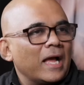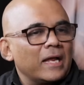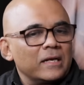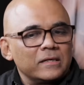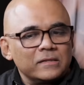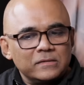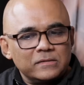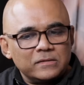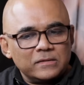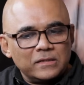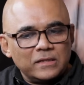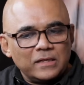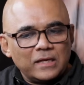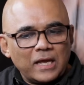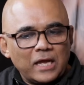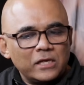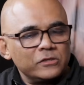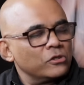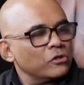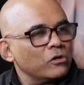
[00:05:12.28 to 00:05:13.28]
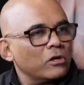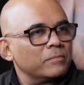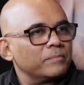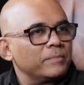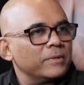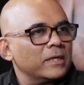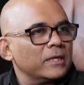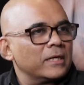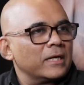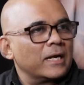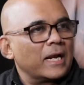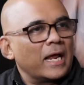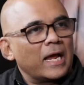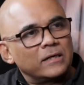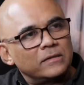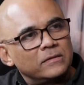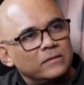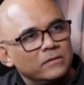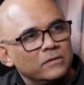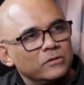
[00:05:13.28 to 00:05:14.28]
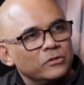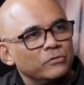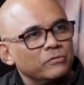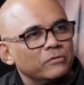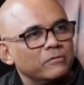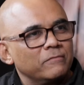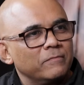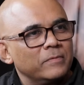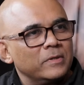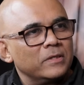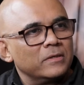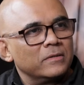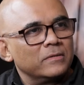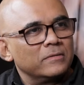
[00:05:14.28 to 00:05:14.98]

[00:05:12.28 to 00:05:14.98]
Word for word: And had you not been an actor, you would have been?